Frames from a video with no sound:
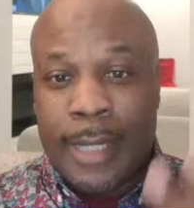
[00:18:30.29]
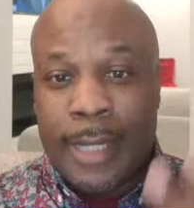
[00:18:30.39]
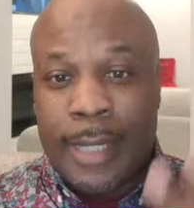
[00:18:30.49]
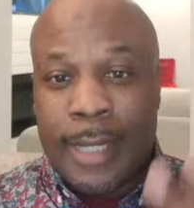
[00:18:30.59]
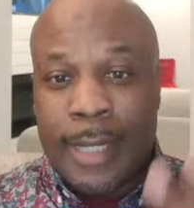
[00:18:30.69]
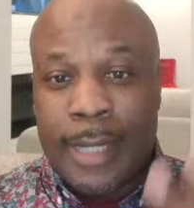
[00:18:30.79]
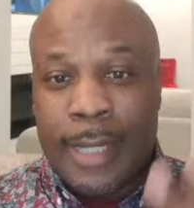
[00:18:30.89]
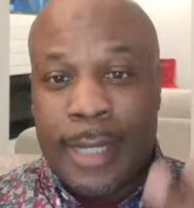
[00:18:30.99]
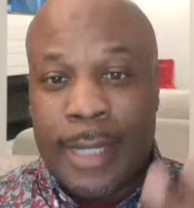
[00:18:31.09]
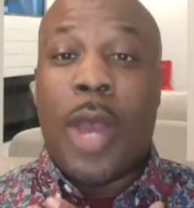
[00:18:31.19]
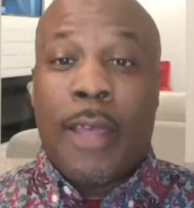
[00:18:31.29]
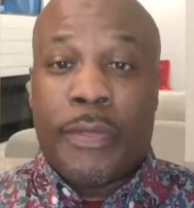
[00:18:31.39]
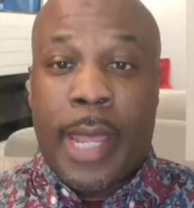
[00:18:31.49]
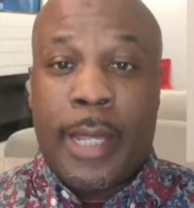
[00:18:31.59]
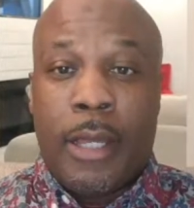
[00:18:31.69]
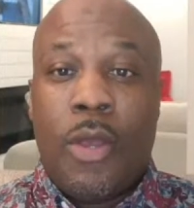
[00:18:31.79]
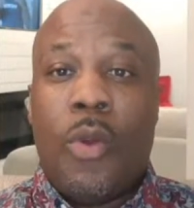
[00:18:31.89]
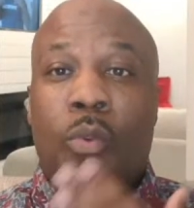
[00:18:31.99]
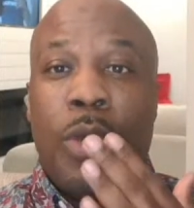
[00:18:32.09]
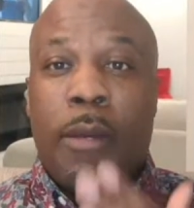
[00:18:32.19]
Now the second person is gonna
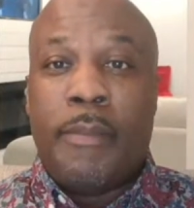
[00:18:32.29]
be